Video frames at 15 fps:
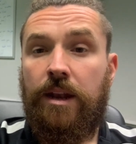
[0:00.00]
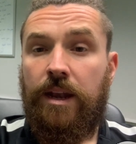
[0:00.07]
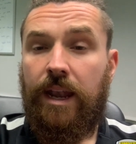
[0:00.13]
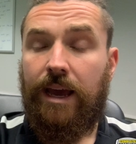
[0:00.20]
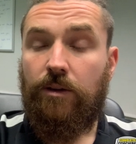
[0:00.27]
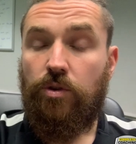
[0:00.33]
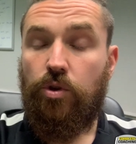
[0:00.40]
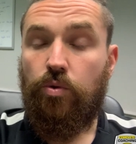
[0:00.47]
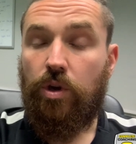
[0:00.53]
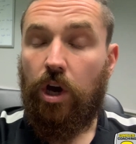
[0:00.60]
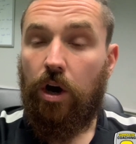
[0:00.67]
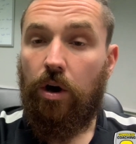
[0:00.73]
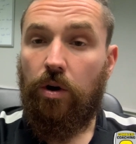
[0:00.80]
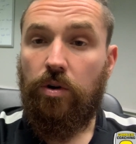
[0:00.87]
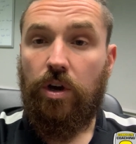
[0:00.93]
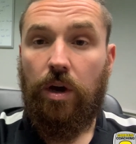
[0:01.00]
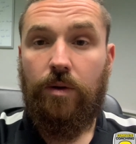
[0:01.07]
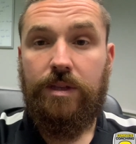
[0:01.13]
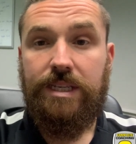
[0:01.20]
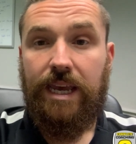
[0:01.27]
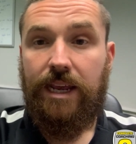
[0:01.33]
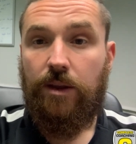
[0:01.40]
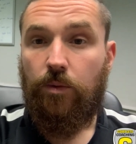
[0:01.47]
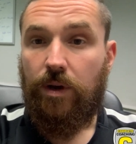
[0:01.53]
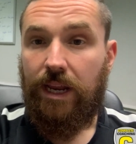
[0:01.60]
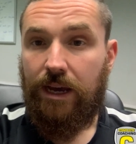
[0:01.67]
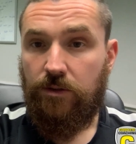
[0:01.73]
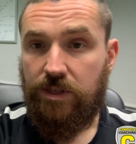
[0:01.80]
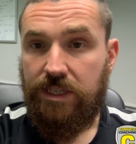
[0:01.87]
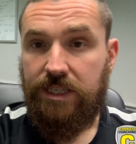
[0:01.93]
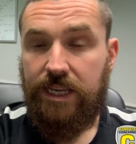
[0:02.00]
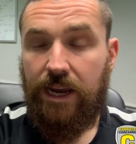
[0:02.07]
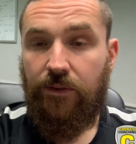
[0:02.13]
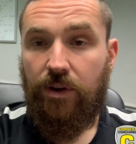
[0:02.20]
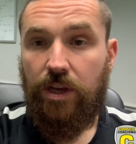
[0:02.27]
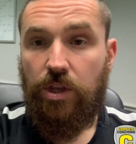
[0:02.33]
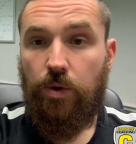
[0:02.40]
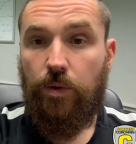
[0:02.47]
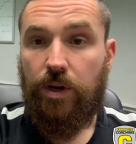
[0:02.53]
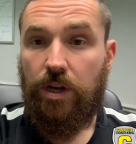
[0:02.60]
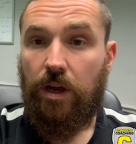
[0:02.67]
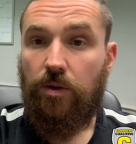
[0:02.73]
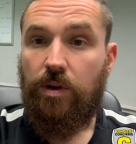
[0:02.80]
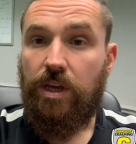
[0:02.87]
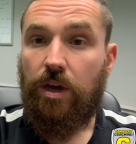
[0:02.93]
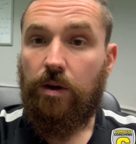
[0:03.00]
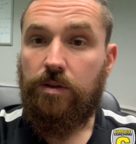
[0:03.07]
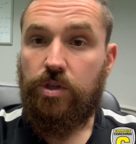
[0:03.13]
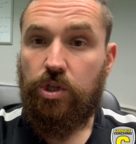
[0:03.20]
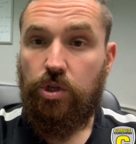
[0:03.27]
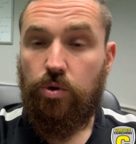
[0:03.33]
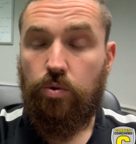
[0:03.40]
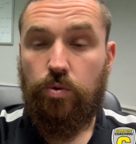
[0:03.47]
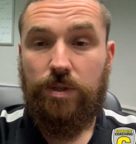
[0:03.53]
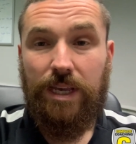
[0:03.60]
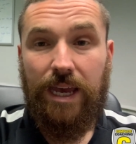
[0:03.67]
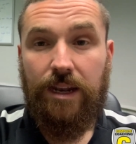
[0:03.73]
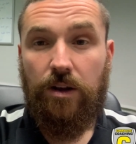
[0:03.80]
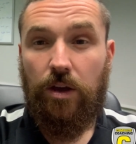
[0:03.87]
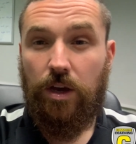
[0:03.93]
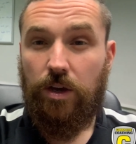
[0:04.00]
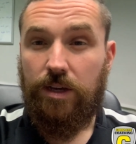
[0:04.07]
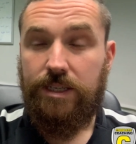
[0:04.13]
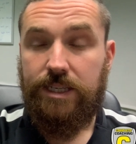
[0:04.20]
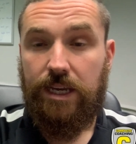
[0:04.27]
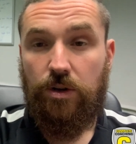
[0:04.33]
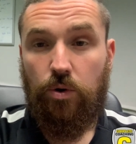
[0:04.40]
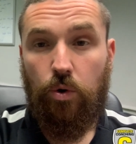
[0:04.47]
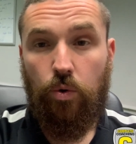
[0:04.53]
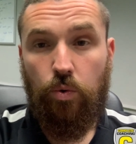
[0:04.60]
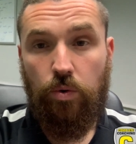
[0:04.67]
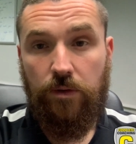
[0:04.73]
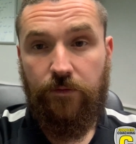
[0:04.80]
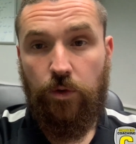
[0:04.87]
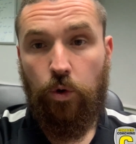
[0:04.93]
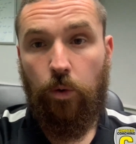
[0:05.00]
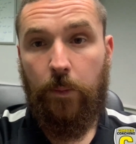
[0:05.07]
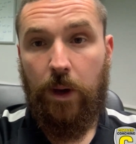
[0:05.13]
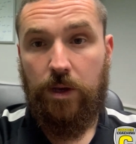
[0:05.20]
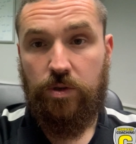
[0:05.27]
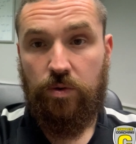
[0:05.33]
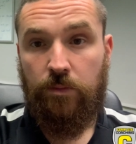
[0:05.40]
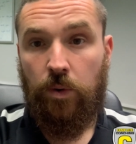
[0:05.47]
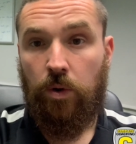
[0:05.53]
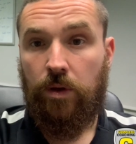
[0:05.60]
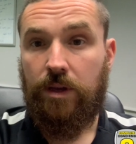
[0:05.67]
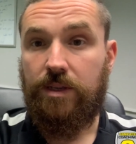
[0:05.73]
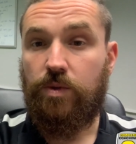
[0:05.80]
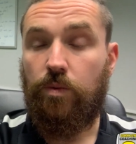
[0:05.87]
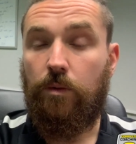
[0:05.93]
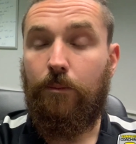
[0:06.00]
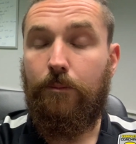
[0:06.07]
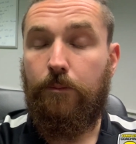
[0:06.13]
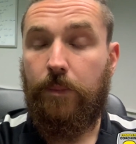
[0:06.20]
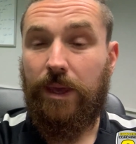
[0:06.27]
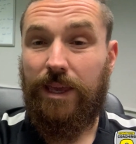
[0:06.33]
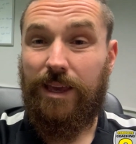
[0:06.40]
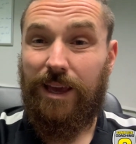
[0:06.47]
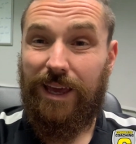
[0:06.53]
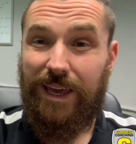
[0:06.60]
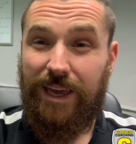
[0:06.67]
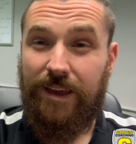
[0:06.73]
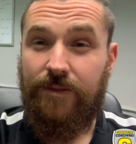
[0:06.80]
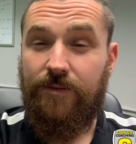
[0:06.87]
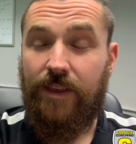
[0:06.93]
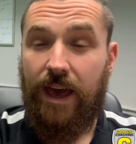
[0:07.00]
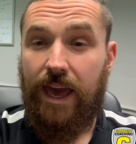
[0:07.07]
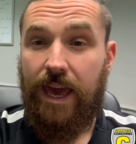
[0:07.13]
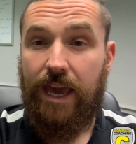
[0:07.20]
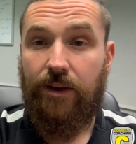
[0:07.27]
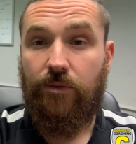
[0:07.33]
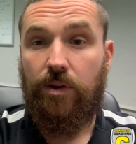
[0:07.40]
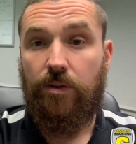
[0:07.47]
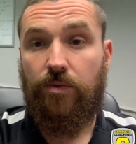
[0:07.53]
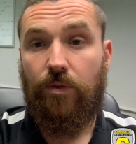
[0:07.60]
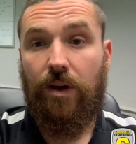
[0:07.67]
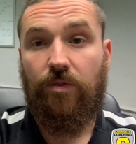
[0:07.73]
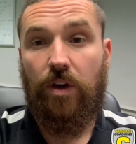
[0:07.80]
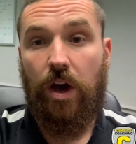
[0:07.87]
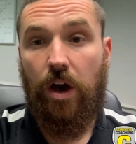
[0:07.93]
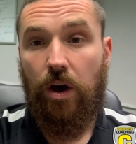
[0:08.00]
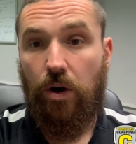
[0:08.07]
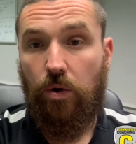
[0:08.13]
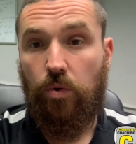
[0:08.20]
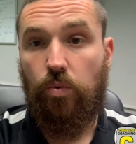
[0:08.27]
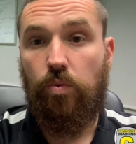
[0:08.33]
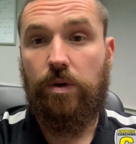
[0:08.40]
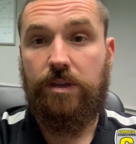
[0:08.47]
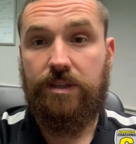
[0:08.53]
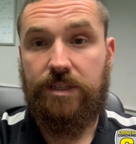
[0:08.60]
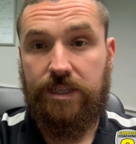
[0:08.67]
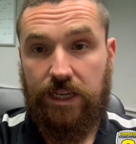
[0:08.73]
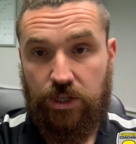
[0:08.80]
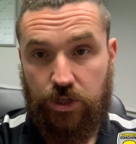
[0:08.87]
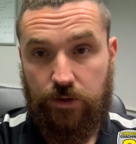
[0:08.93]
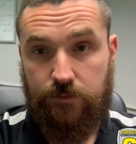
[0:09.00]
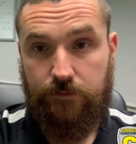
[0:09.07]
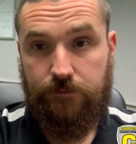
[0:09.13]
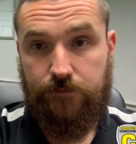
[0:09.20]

Now you can't go into anyone else's area, you can only go into yours, and like I said, all of your personal belongings will be in that area throughout the whole session.